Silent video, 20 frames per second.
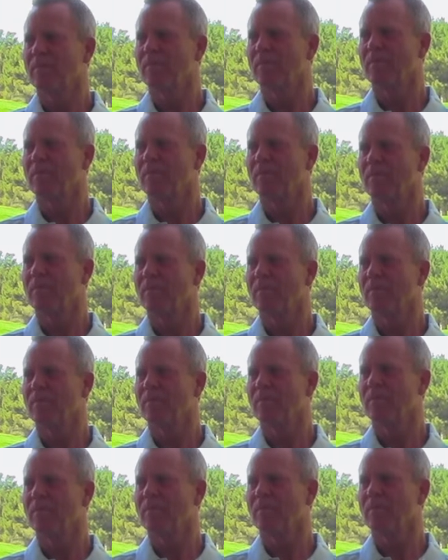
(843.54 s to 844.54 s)

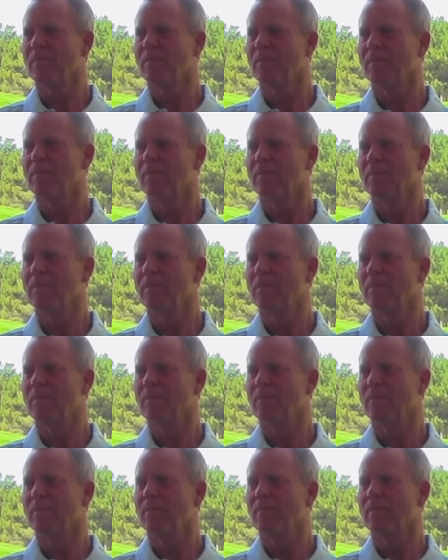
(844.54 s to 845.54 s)

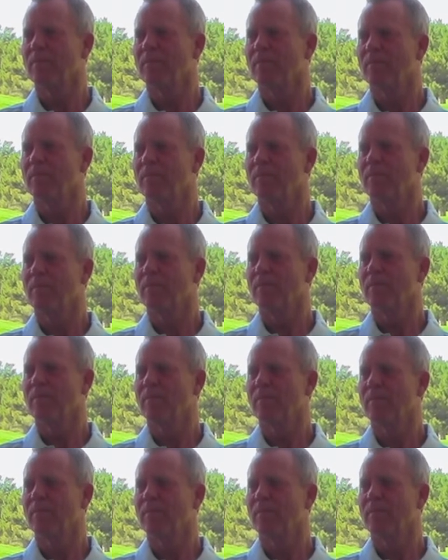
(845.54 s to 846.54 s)

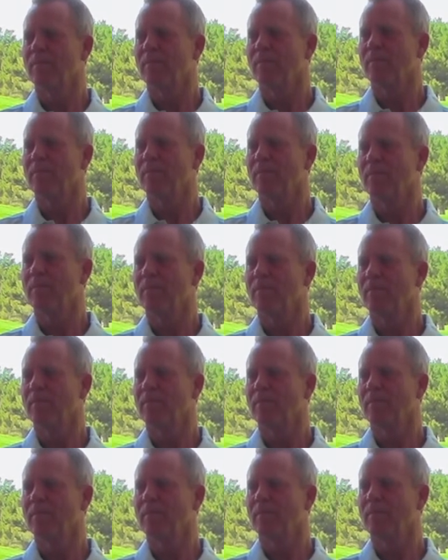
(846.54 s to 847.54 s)

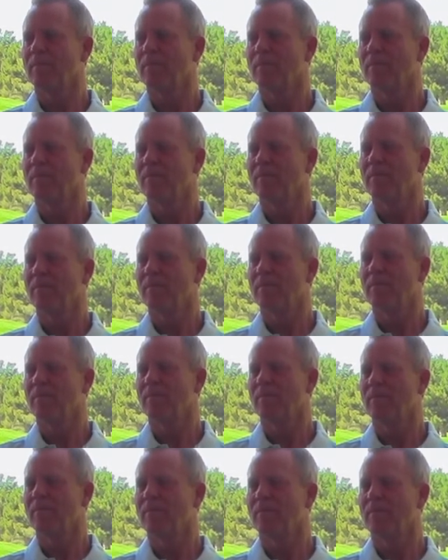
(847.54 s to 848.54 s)

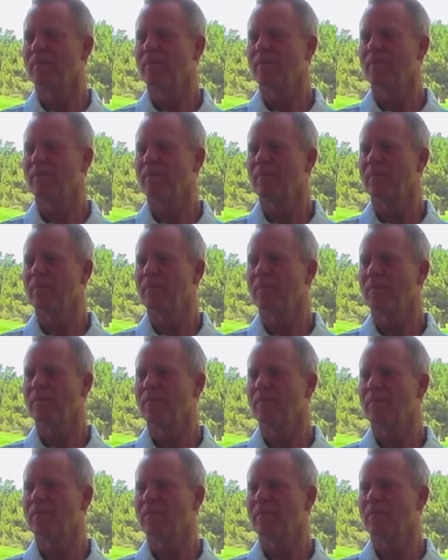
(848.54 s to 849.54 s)

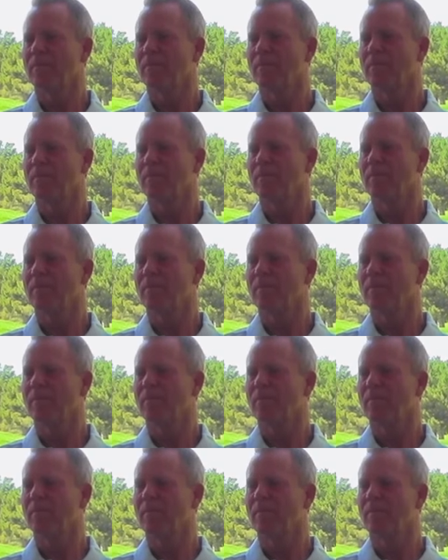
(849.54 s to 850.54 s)

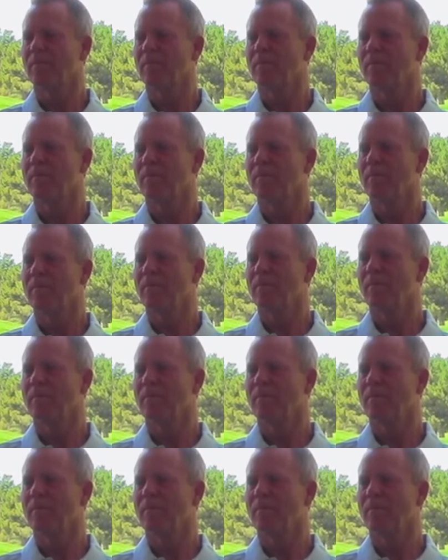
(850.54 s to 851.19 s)
(silent)